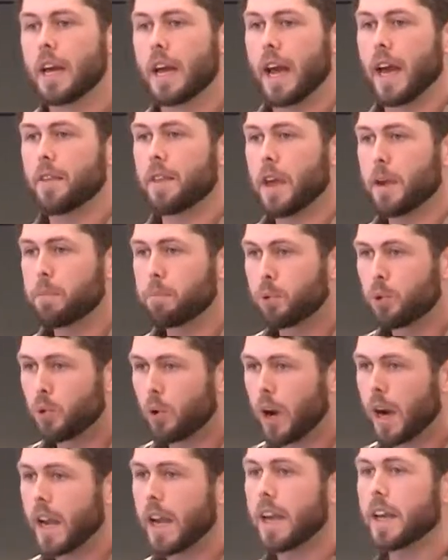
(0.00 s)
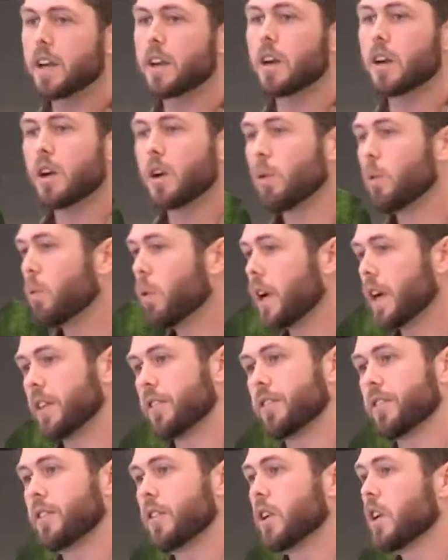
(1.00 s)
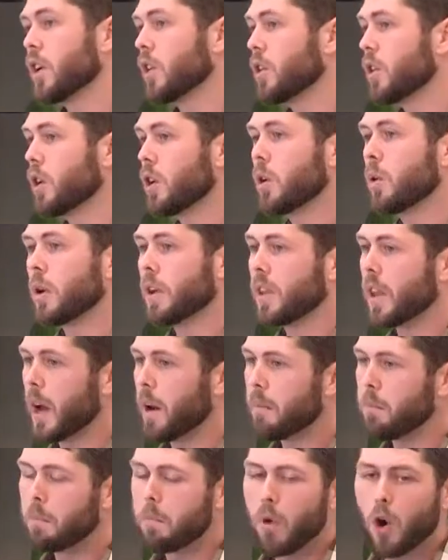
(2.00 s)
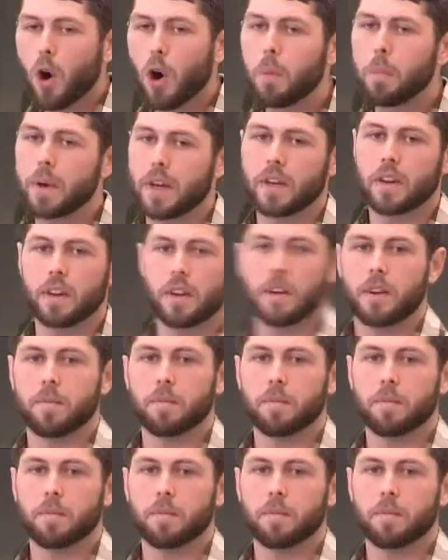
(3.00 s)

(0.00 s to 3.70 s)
and they prayed with you. In that moment,